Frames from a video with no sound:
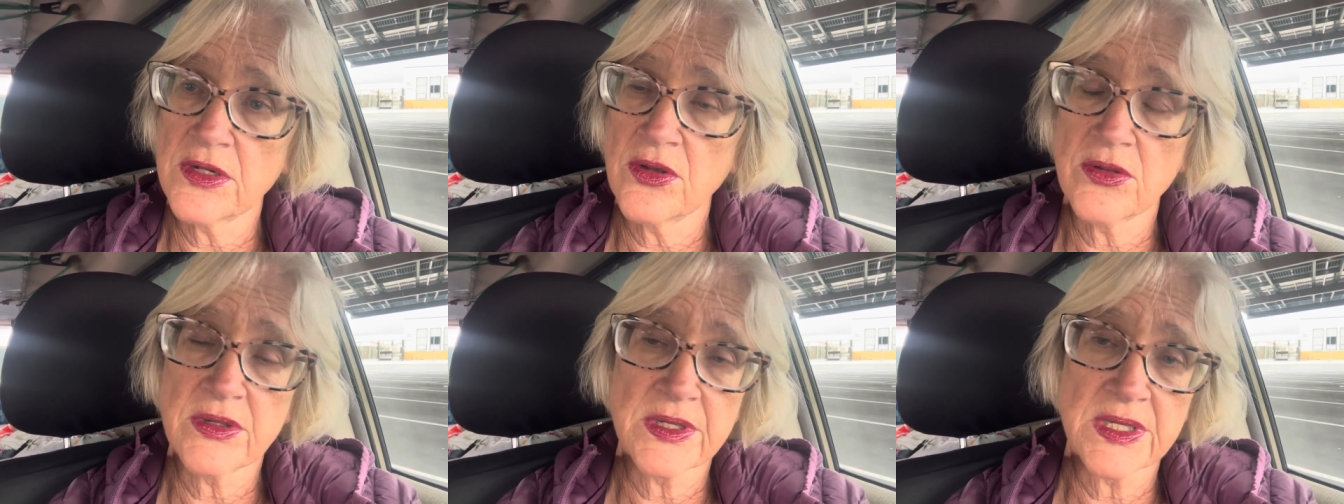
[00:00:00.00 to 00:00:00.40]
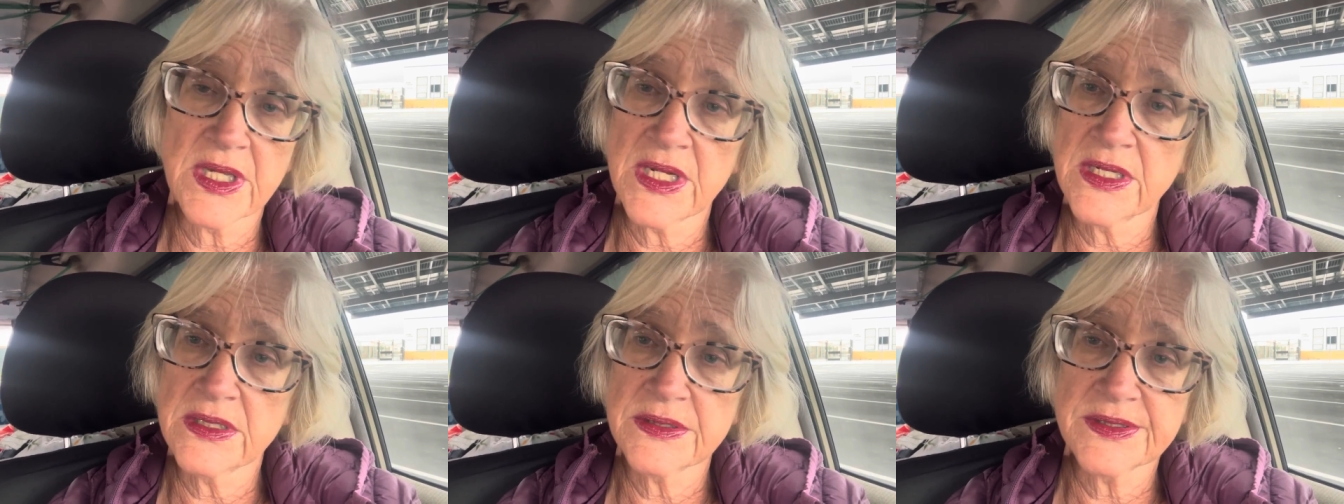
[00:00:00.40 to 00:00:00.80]
only
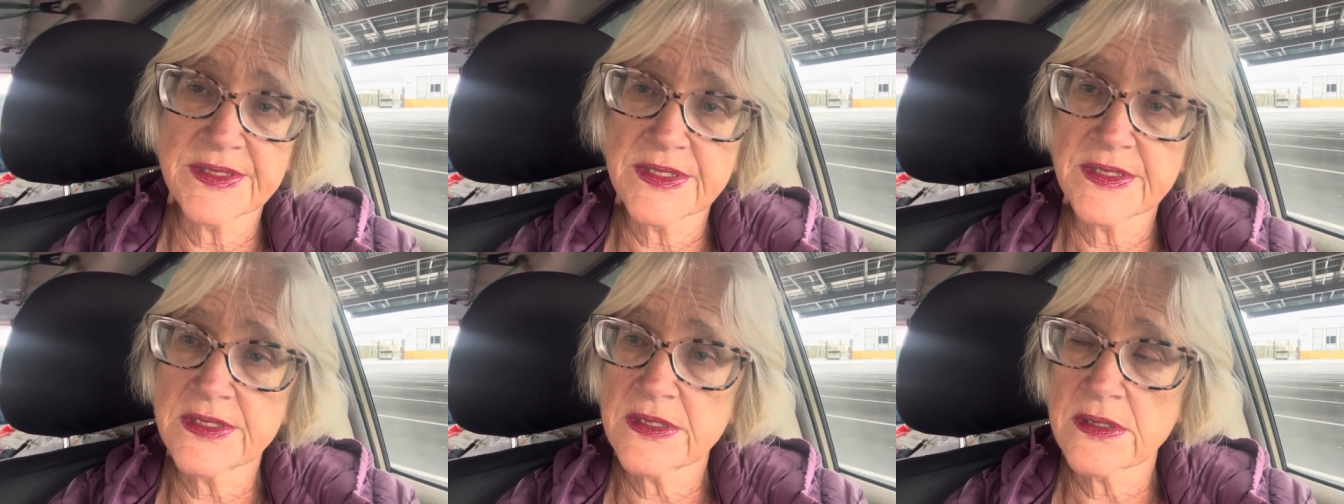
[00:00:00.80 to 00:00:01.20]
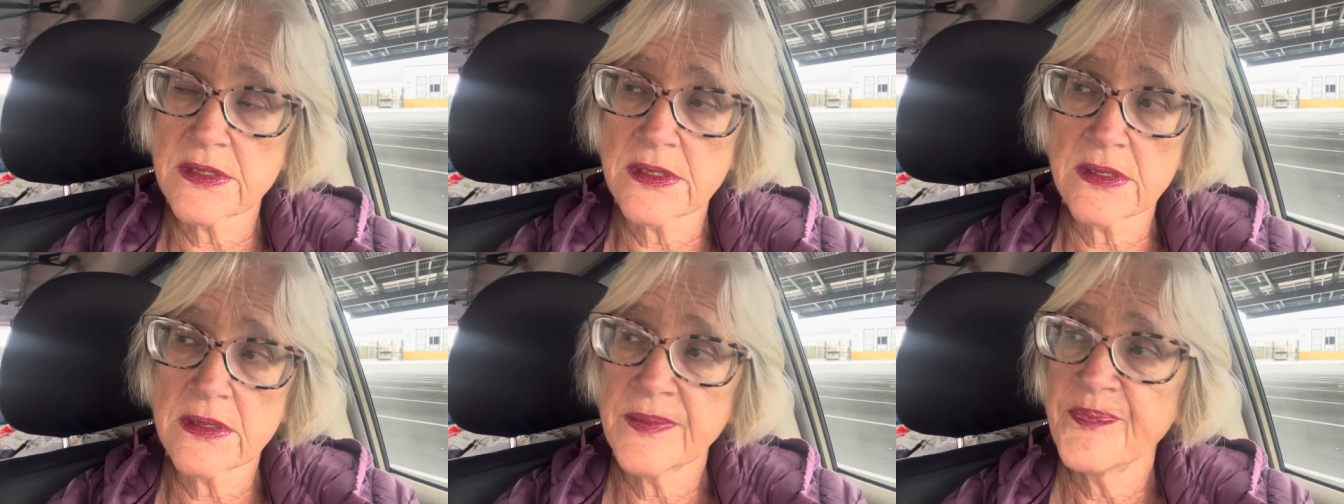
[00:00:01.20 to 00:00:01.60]
get it in
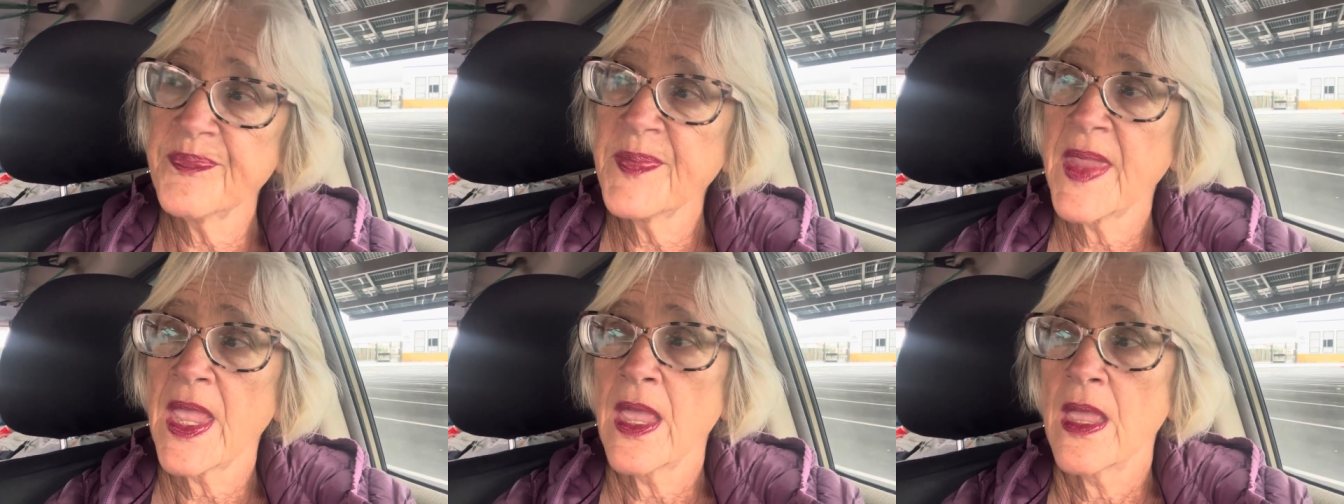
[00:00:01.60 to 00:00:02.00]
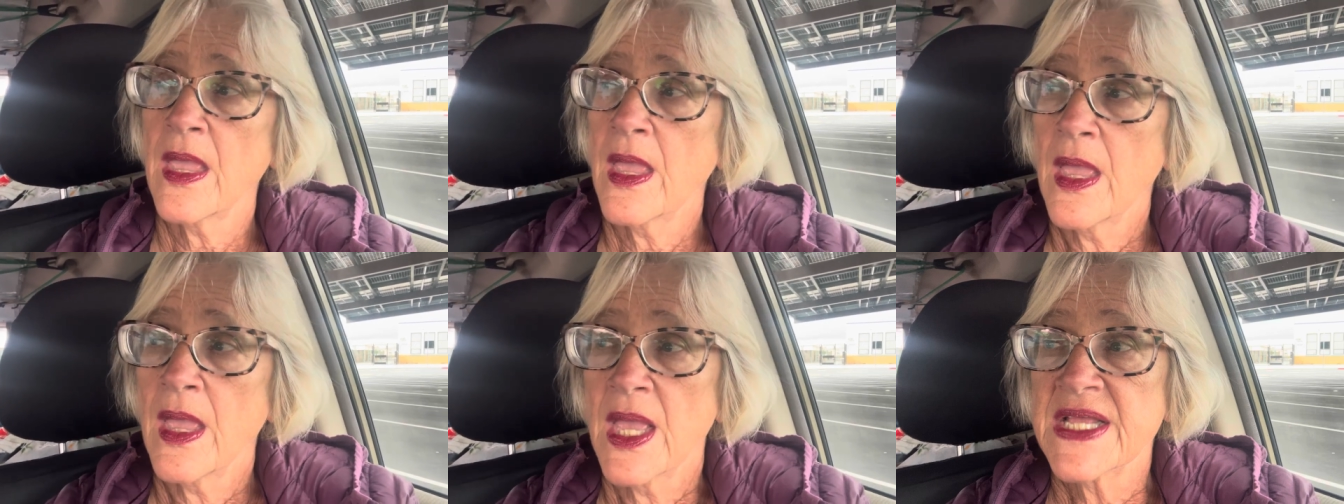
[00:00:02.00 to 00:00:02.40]
Sicily.
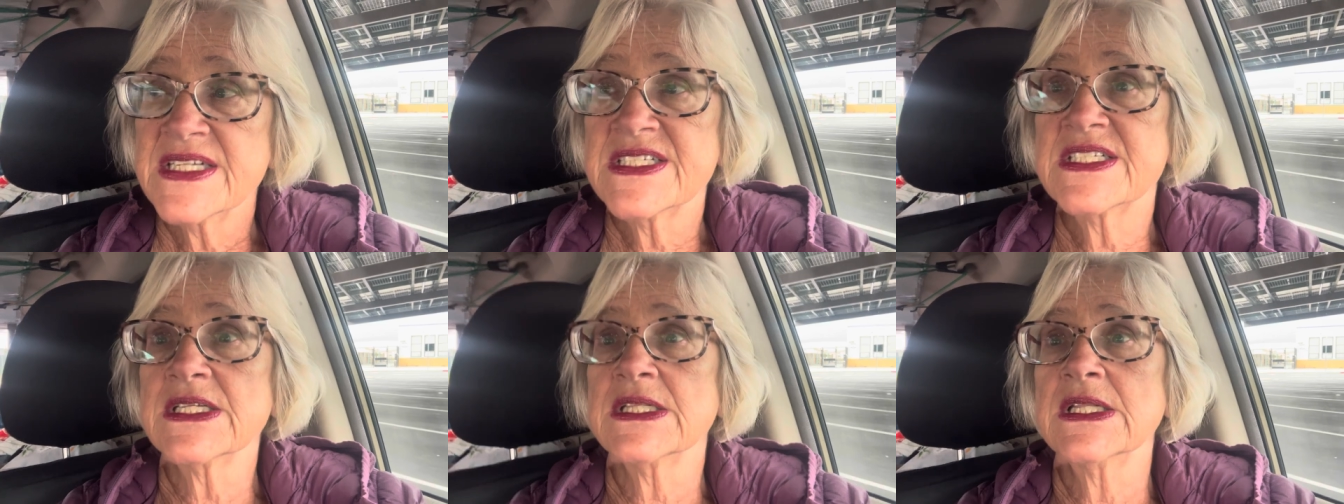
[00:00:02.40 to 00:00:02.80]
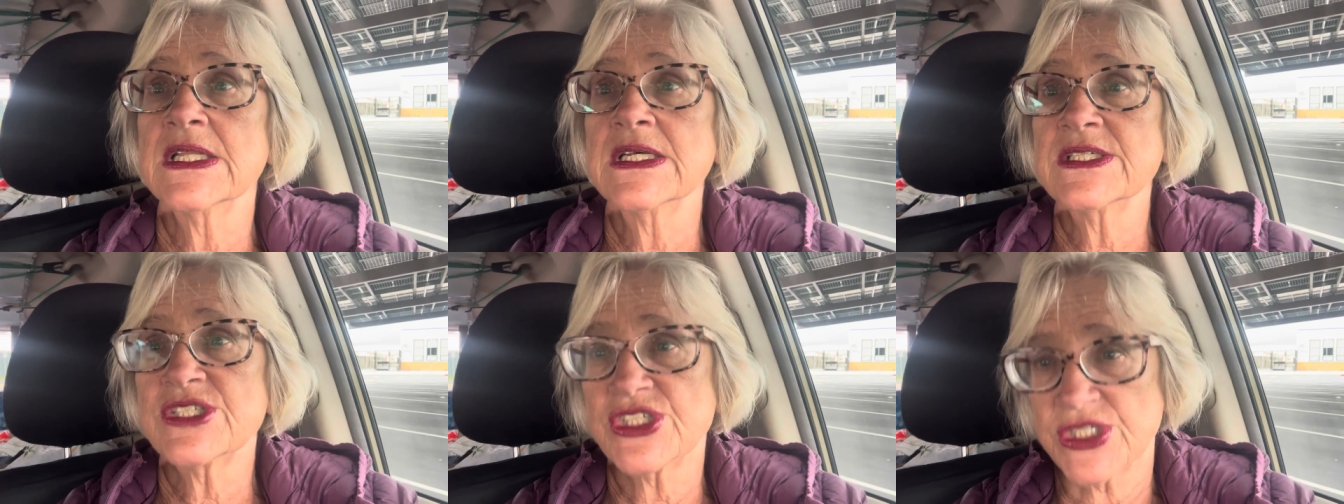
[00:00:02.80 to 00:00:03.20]

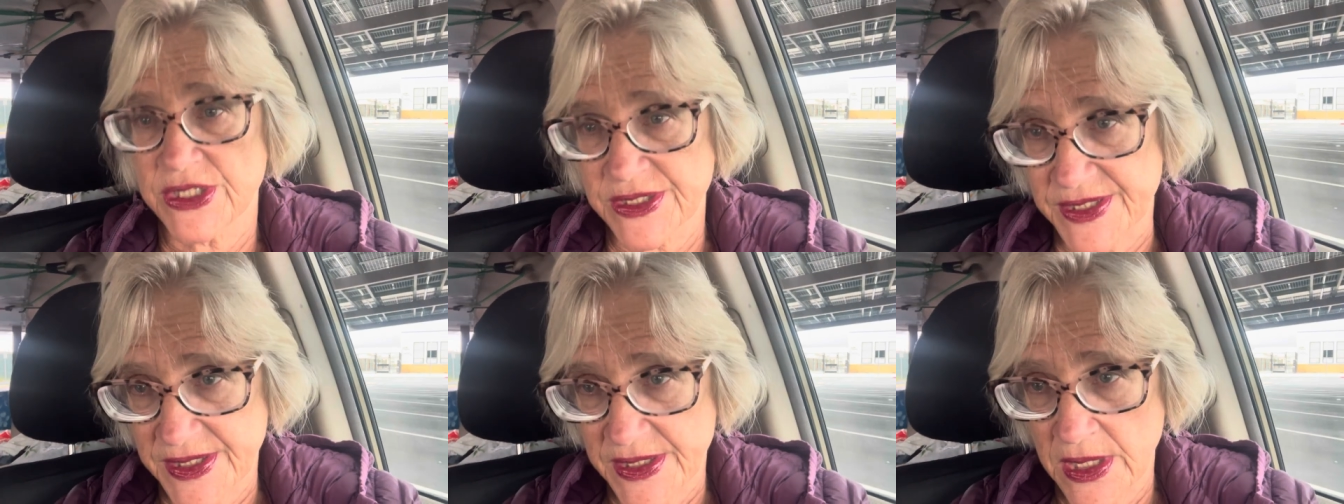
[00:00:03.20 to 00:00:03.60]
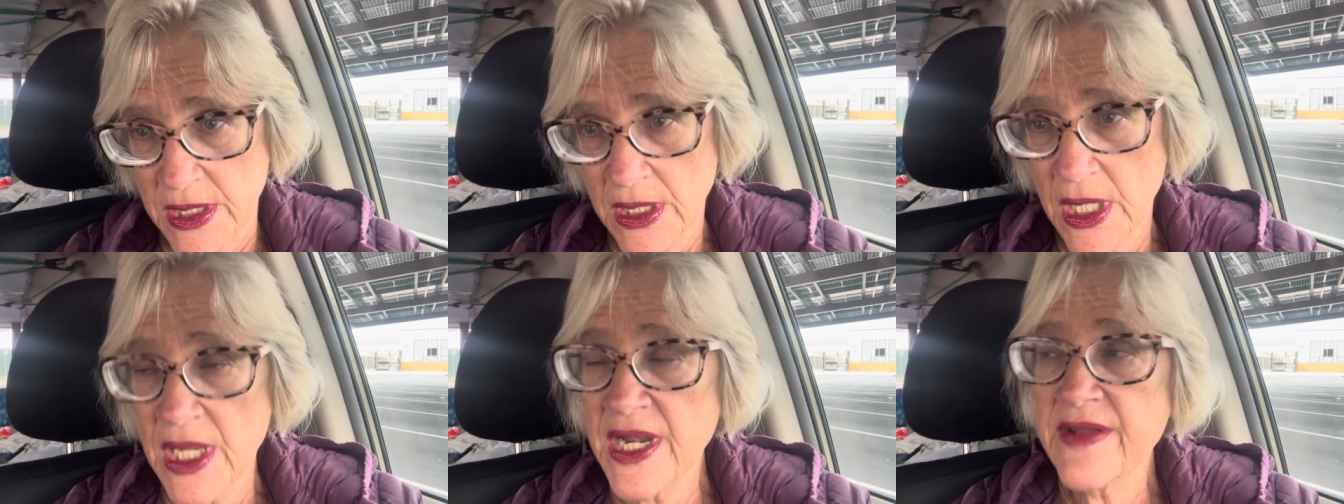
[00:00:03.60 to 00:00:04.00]
Delicious.
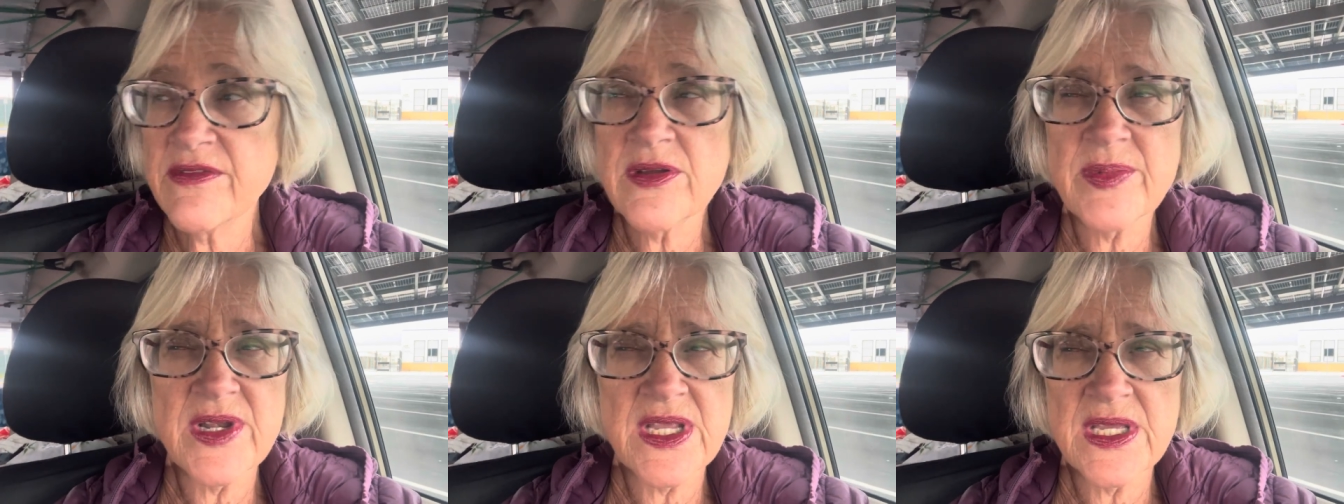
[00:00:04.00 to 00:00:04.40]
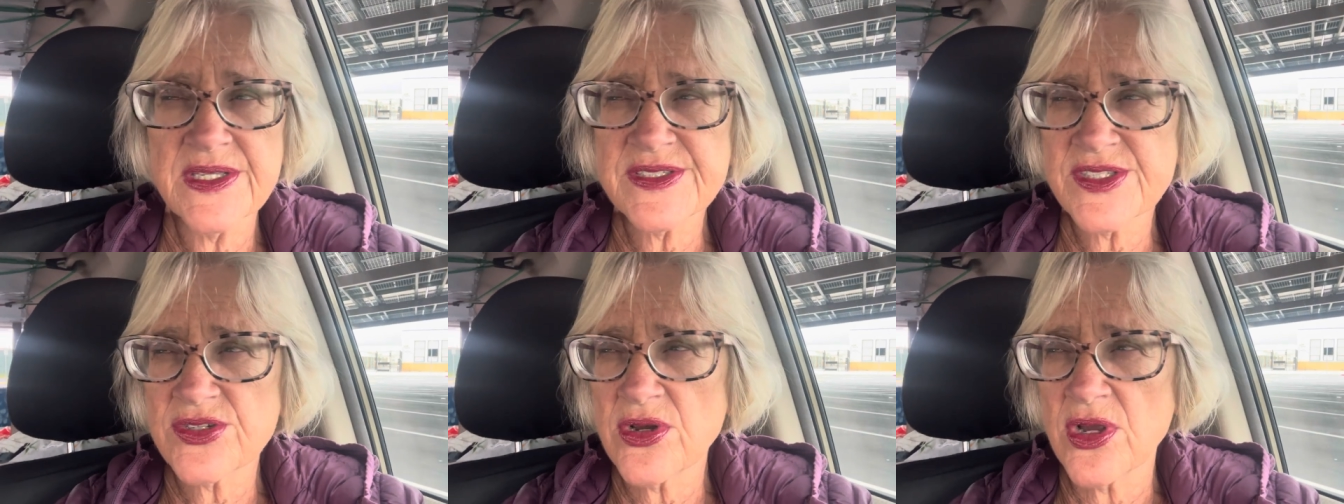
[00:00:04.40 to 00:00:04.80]
And everybody
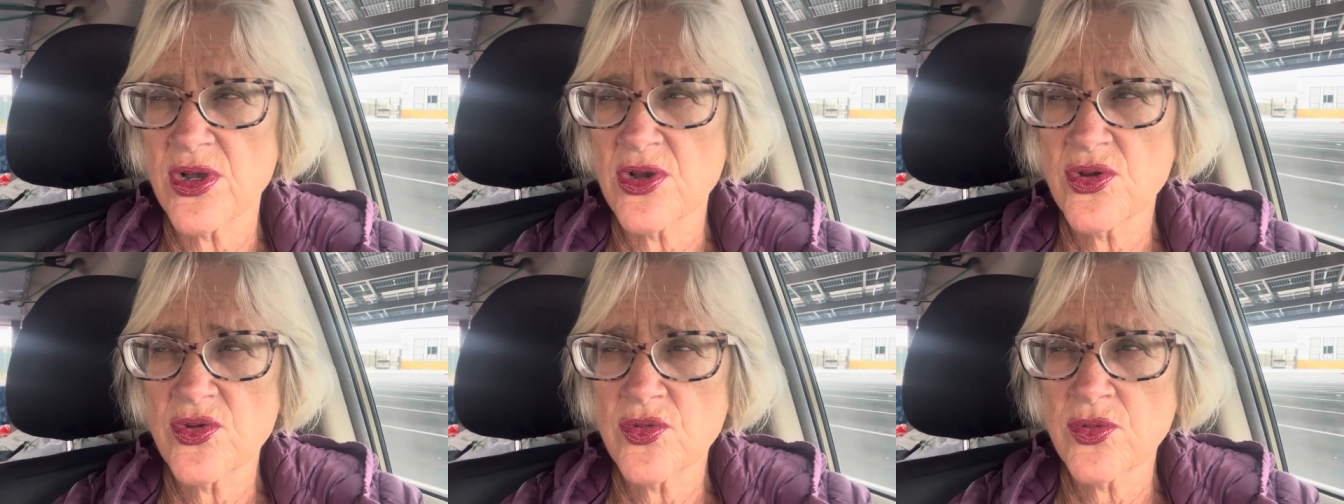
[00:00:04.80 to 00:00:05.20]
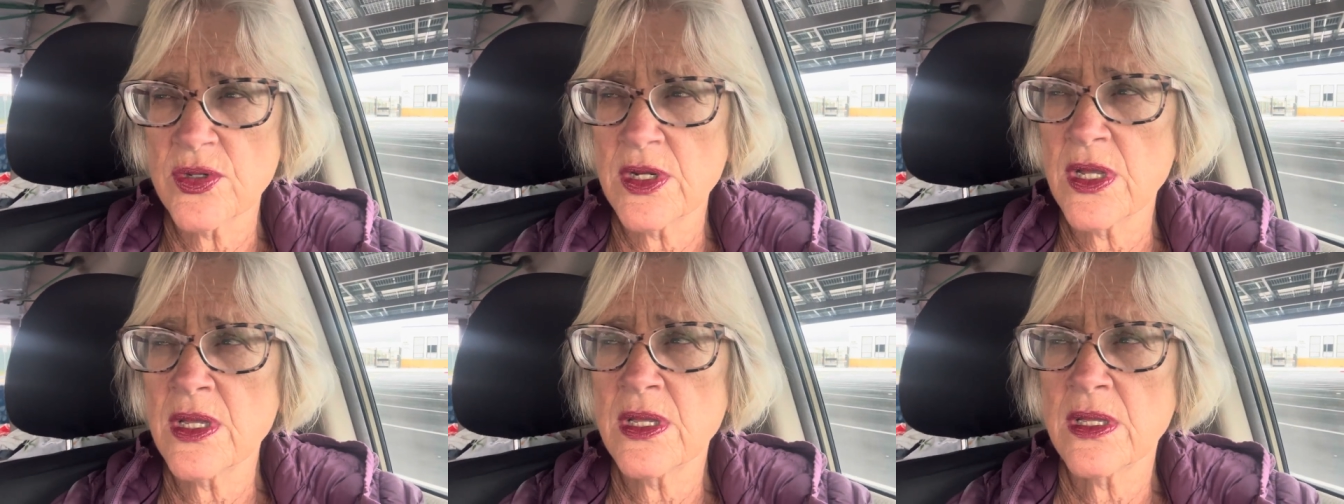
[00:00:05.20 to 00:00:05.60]
has their
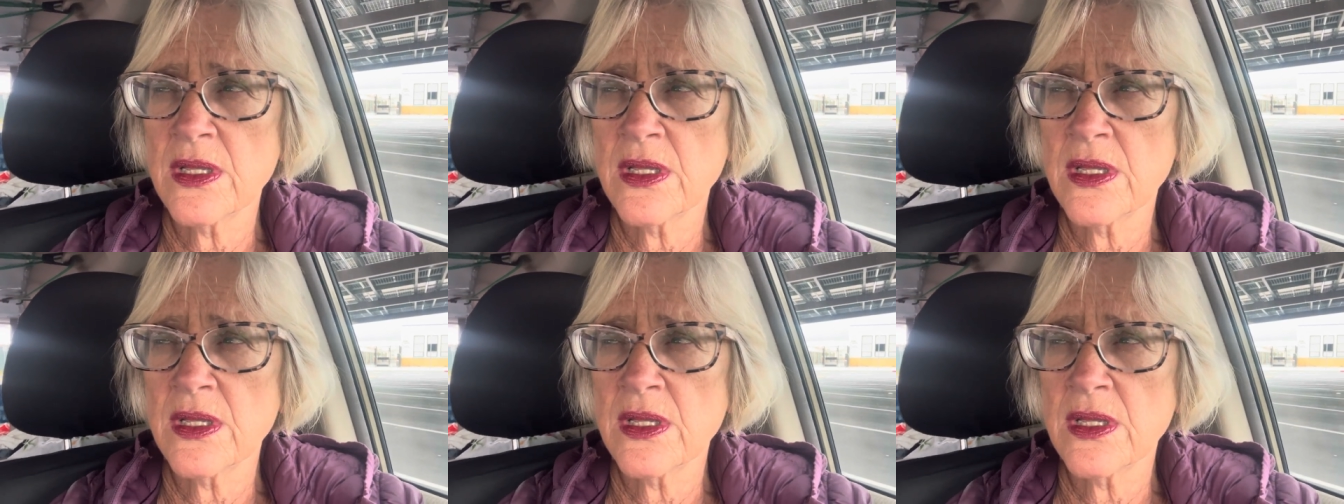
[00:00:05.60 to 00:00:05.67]
own.